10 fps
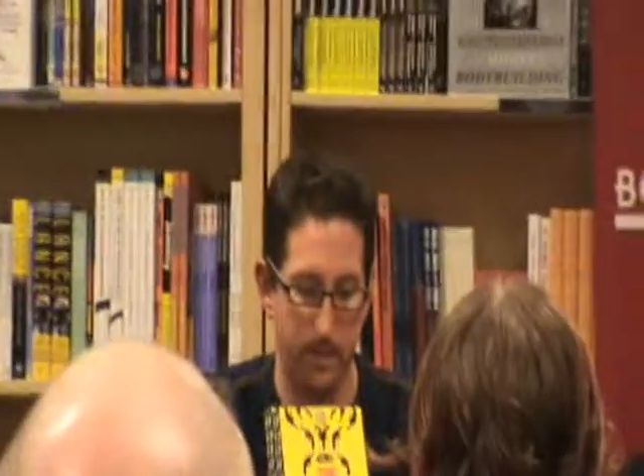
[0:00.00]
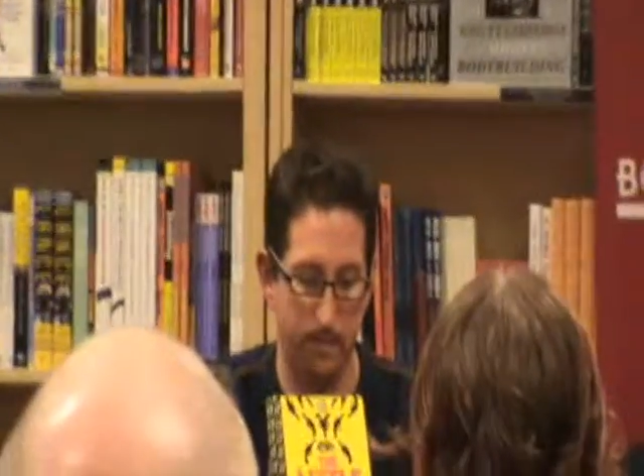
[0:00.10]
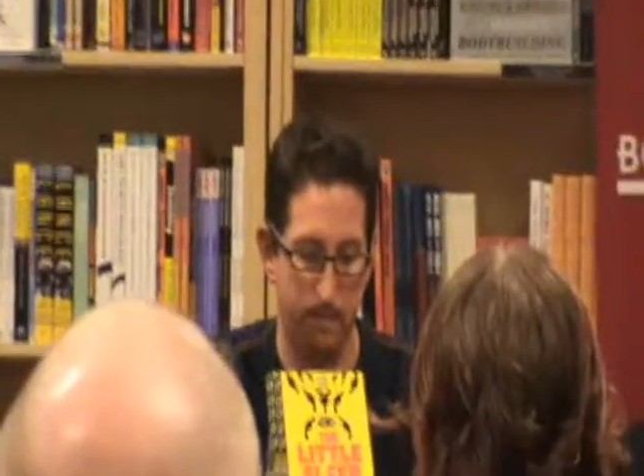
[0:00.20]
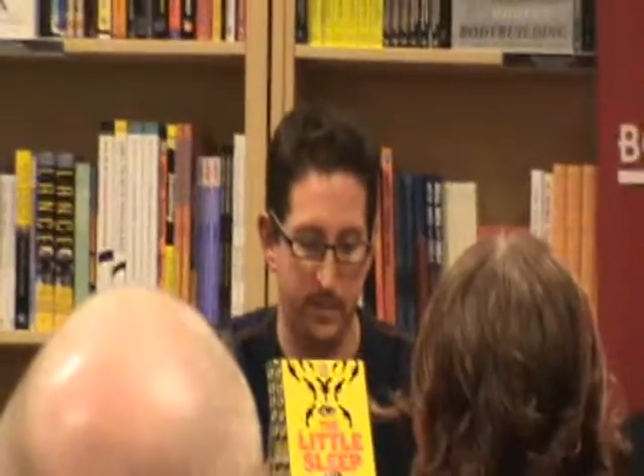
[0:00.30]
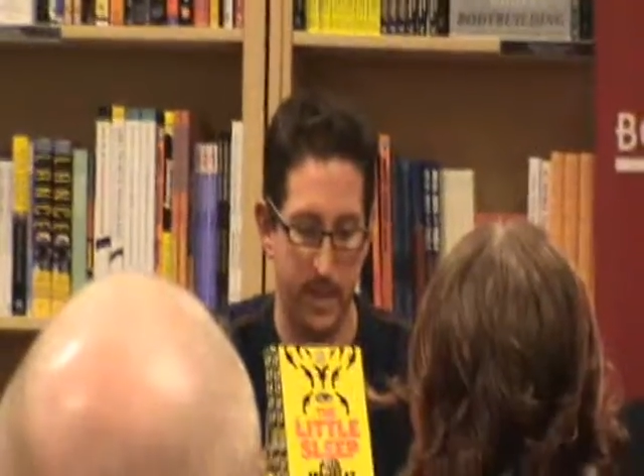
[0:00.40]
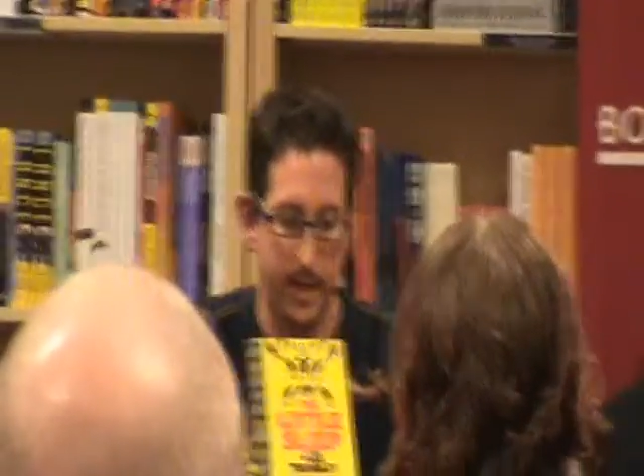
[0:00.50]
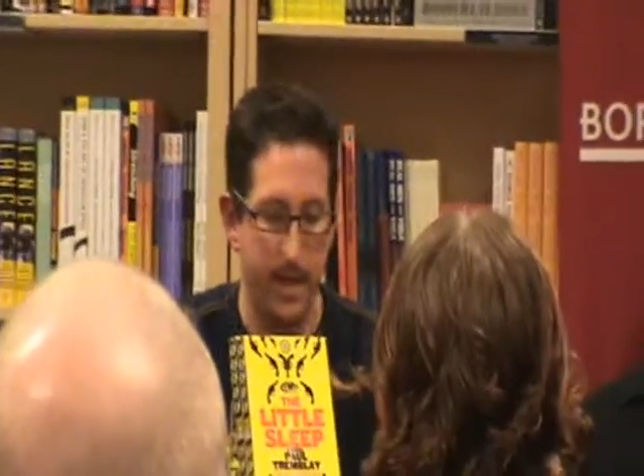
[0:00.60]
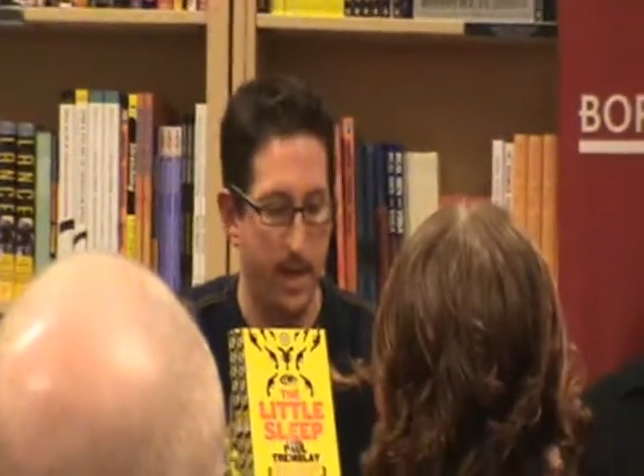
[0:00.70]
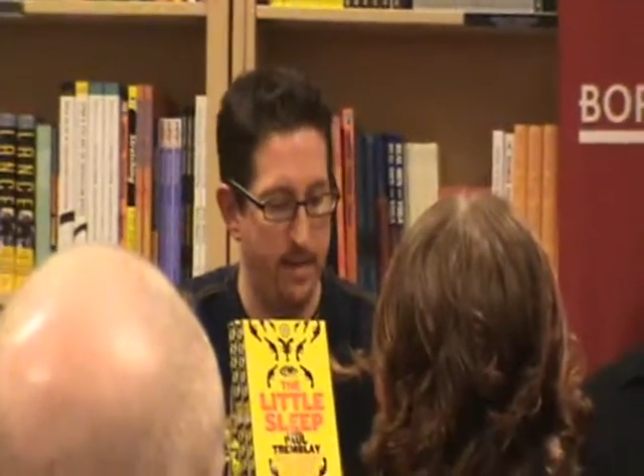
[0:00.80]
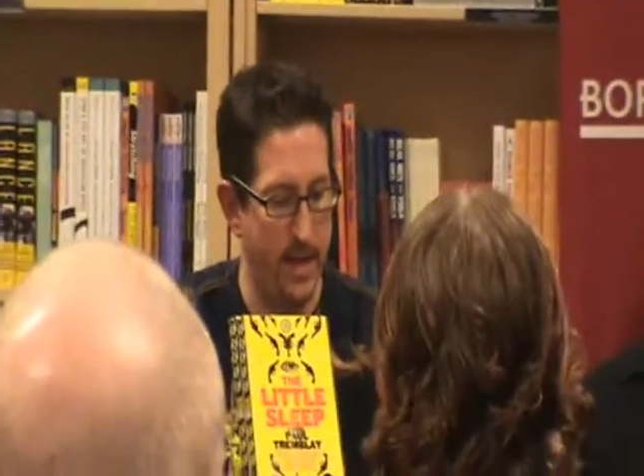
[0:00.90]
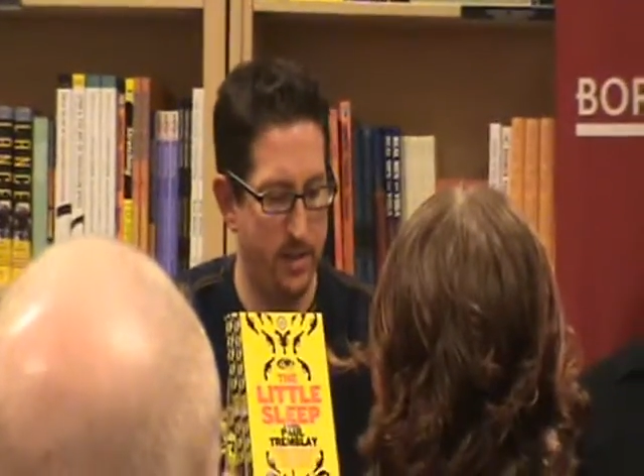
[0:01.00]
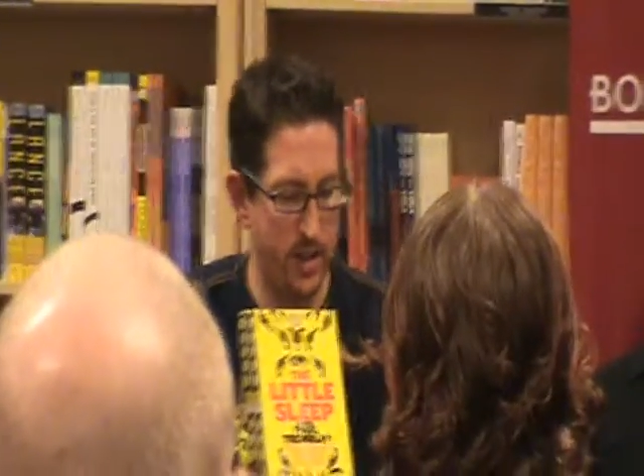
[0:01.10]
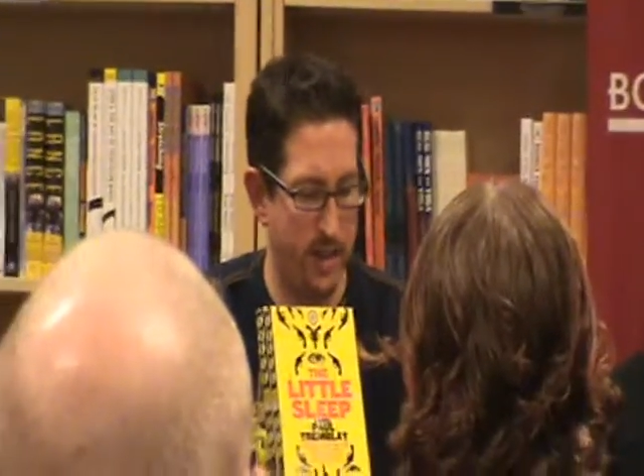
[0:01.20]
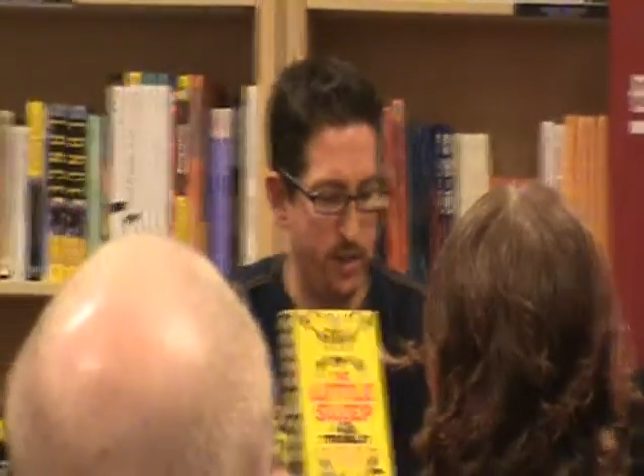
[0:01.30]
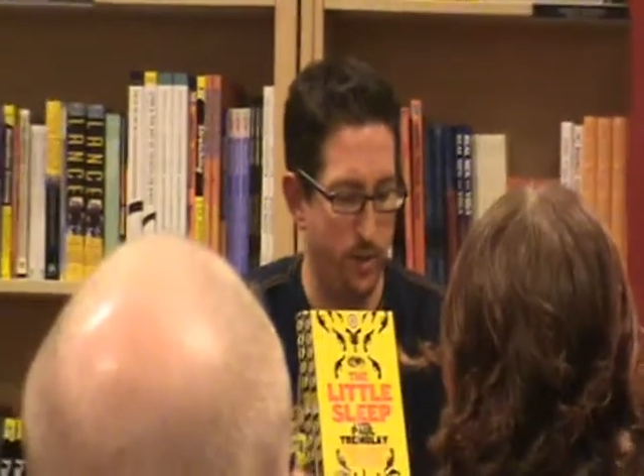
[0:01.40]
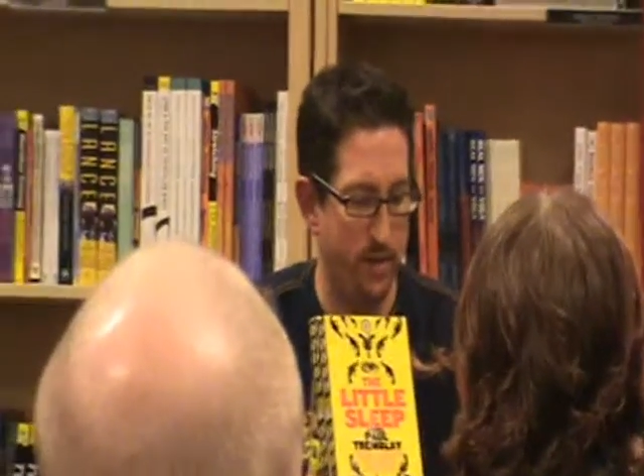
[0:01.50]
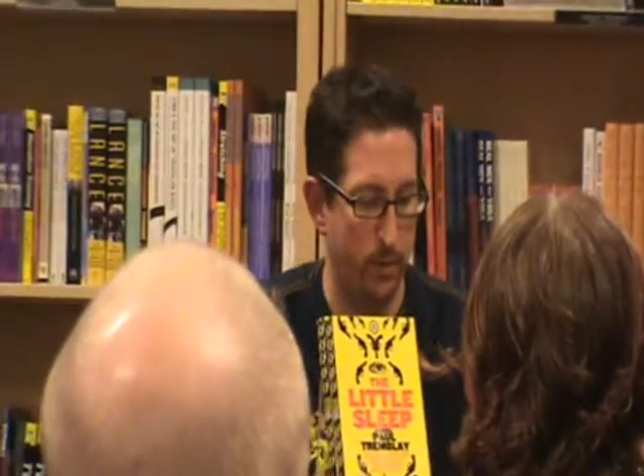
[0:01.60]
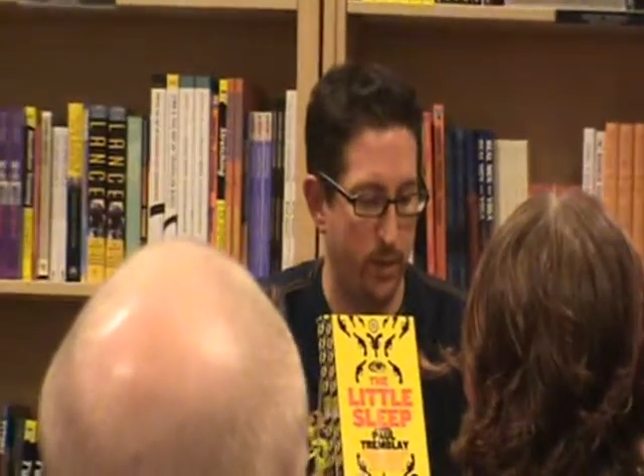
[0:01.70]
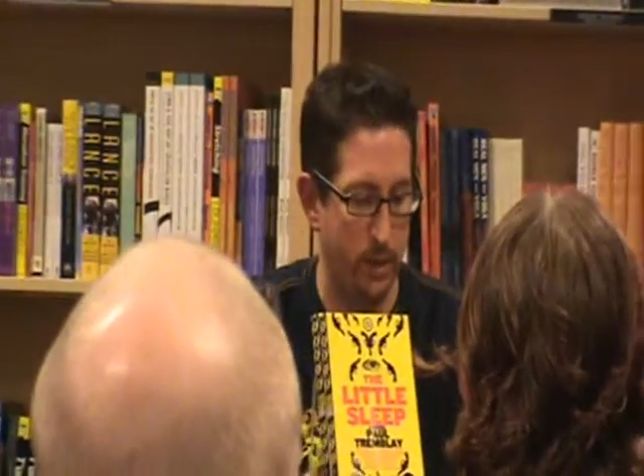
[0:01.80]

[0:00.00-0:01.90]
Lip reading: ago. That said, I do have a